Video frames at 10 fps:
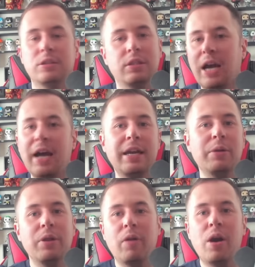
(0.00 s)
guy
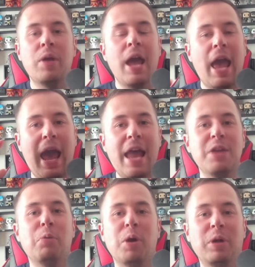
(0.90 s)
down the road,
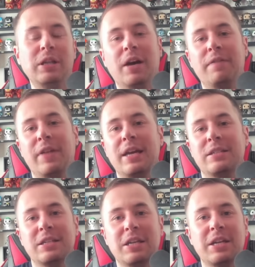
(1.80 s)
anyone will love this,
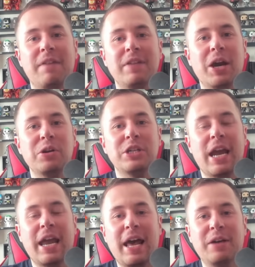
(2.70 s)
so definitely go
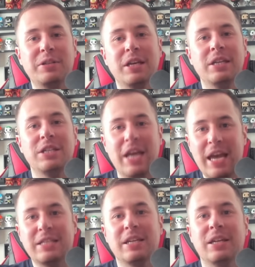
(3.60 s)
check it out. Cheers.